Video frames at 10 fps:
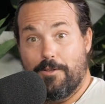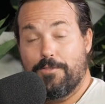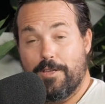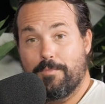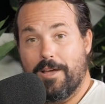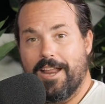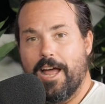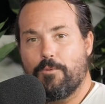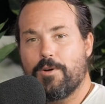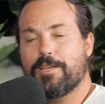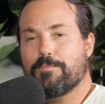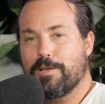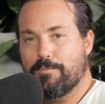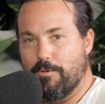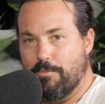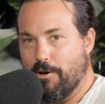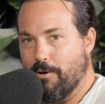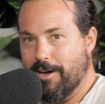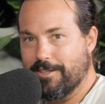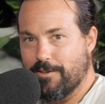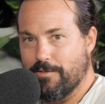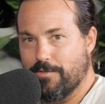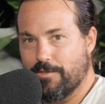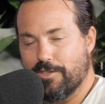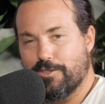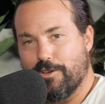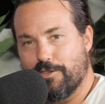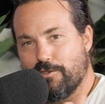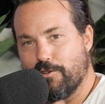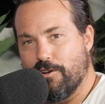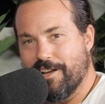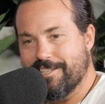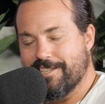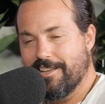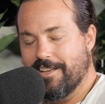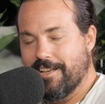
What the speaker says: think about how we can be more proactive, just like you guys.